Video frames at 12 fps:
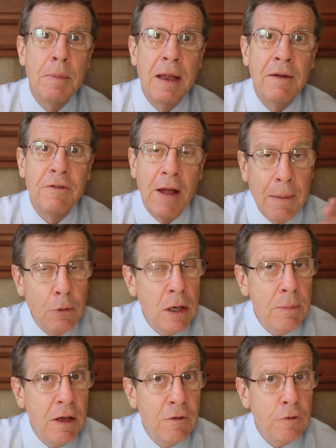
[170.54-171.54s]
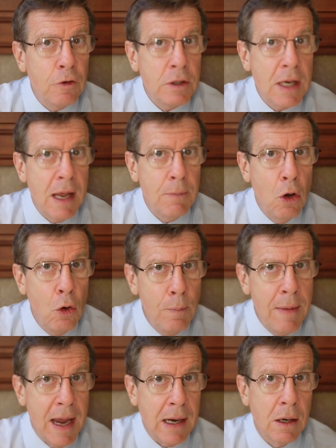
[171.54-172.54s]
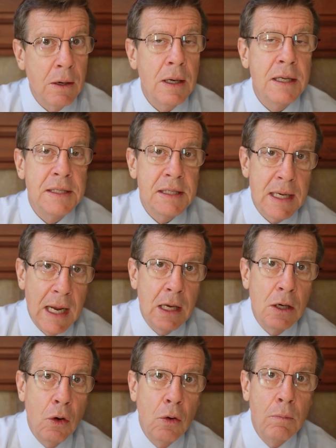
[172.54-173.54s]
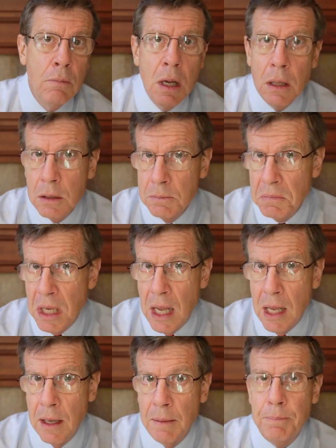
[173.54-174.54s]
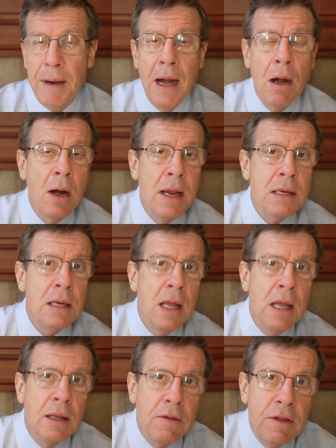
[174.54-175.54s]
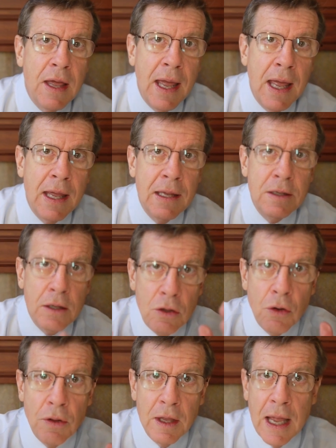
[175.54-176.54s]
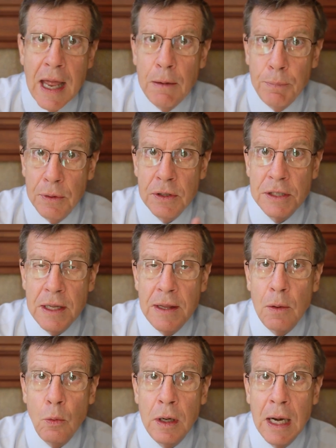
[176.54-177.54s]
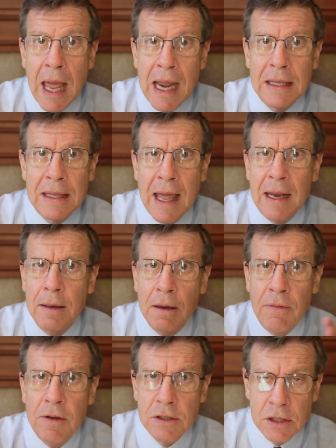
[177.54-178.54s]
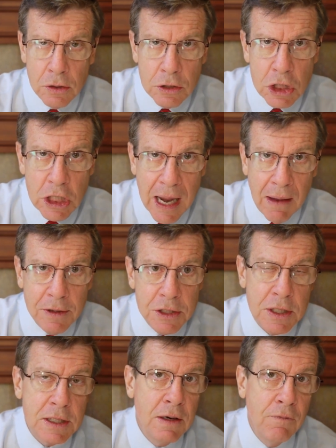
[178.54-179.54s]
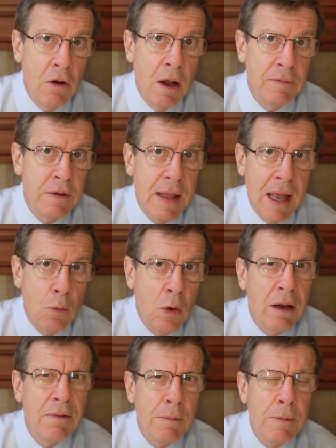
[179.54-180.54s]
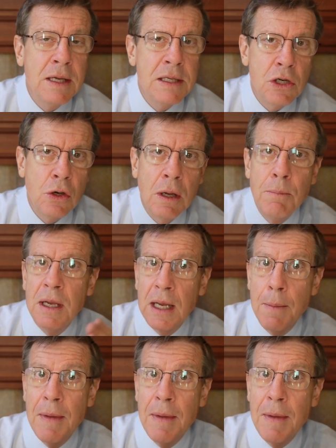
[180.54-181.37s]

if I'm going to be a full-time homemaker and stay-at-home parent, then you're the kind of person that would like that. And then there's certain challenges involved in that. One of them is you can become